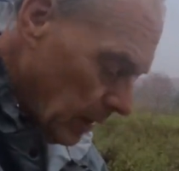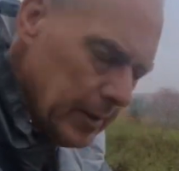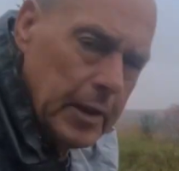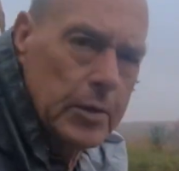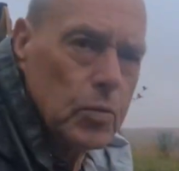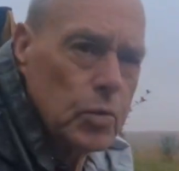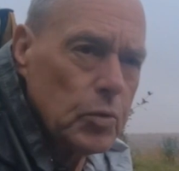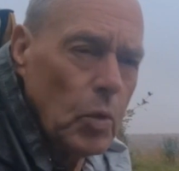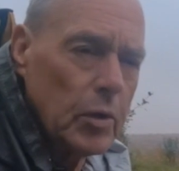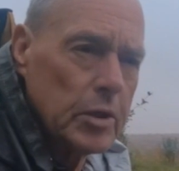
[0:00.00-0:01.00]
I think this
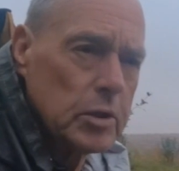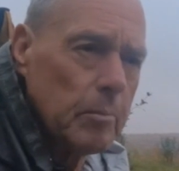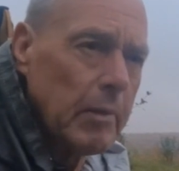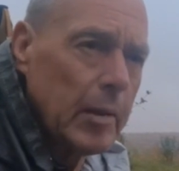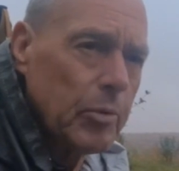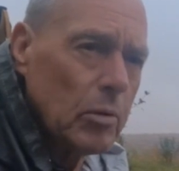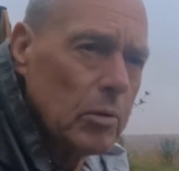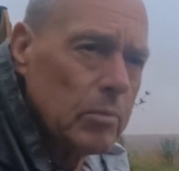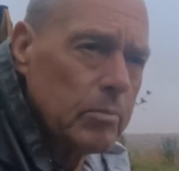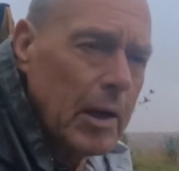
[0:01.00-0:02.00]
one is the
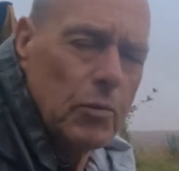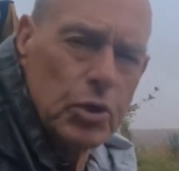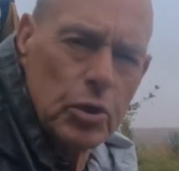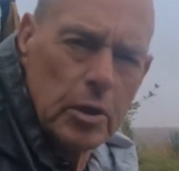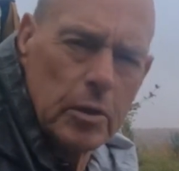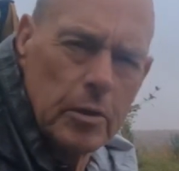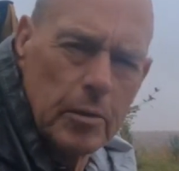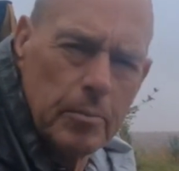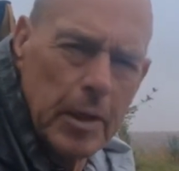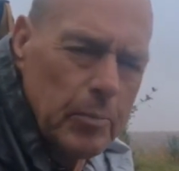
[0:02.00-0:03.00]
maple brown sugar
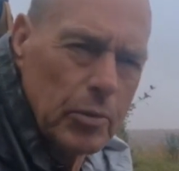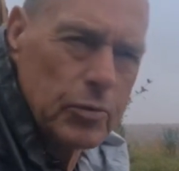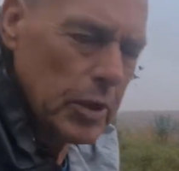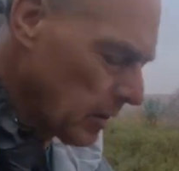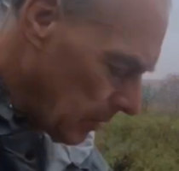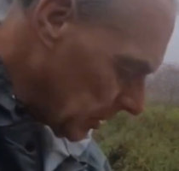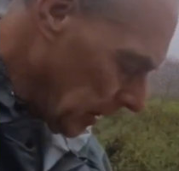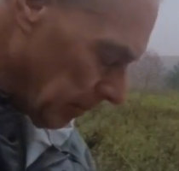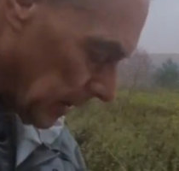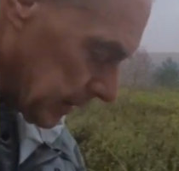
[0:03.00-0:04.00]
or maple cinnamon,
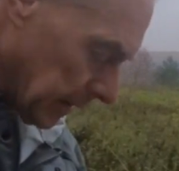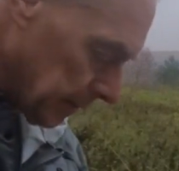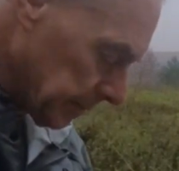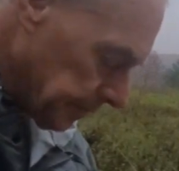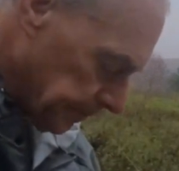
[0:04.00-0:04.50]
something like that.